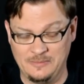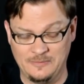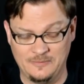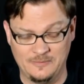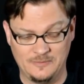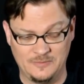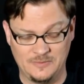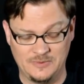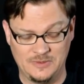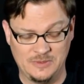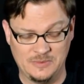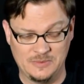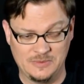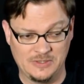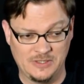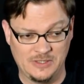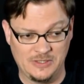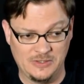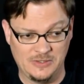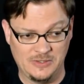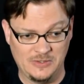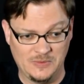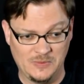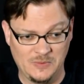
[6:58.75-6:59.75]
she was
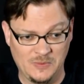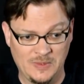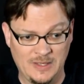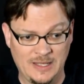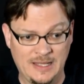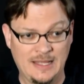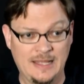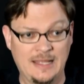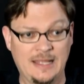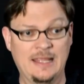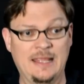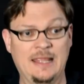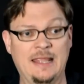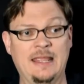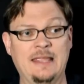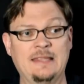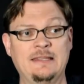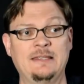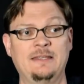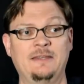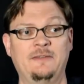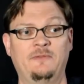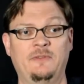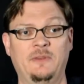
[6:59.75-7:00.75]
going to do,
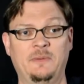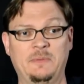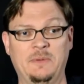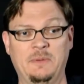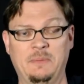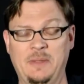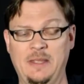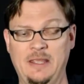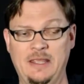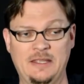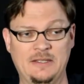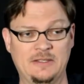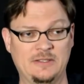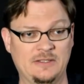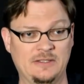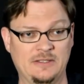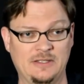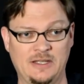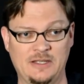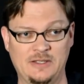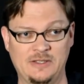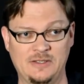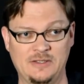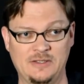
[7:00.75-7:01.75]
and then you flip the page and you